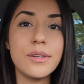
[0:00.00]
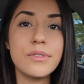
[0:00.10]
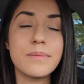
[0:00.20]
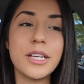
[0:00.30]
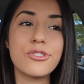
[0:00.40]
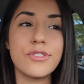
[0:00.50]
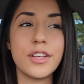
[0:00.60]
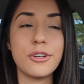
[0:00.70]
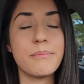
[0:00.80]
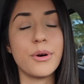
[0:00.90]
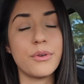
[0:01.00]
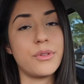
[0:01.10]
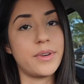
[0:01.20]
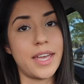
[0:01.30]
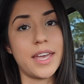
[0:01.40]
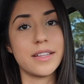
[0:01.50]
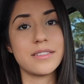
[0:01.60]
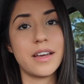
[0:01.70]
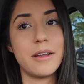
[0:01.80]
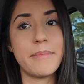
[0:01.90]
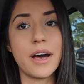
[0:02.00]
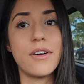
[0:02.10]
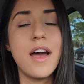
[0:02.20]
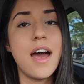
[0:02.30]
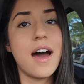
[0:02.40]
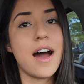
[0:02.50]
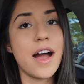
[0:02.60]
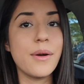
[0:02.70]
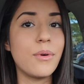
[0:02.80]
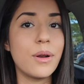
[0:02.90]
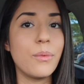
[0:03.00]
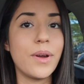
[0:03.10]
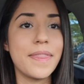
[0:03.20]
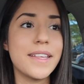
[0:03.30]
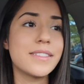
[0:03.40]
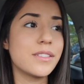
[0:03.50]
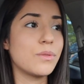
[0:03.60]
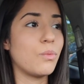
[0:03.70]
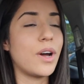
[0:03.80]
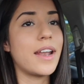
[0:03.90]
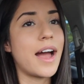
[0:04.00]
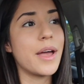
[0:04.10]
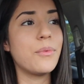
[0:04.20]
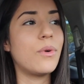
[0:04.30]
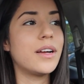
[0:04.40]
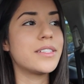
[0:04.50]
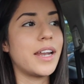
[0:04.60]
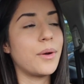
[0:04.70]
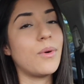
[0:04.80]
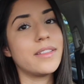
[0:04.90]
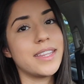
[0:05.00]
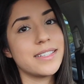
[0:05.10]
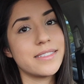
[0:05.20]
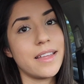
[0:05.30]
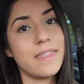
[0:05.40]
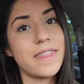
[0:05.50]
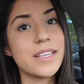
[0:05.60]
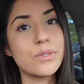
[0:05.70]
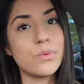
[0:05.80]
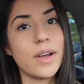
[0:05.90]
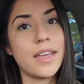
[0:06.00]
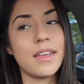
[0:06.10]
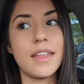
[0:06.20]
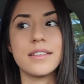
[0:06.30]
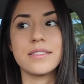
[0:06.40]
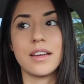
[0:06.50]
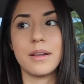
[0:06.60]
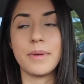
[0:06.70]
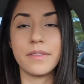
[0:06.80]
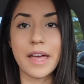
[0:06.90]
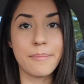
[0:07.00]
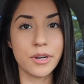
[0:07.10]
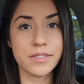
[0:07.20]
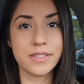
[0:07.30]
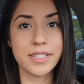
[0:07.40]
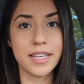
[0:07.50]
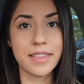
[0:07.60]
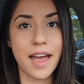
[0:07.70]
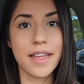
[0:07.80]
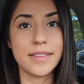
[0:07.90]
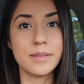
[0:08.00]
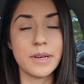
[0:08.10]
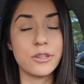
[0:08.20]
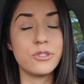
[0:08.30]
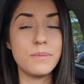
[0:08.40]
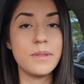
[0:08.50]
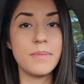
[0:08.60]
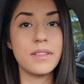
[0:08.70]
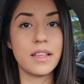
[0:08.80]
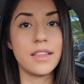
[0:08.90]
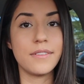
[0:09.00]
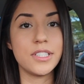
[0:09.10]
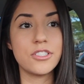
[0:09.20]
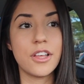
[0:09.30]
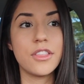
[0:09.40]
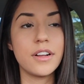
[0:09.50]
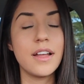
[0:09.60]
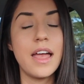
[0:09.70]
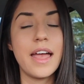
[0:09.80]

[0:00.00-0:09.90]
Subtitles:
you to make sure that you're both okay. It's not about, I want to win, this is what I want, and I want things done this way. And it's not about that person saying that. It's about 2 people that love each other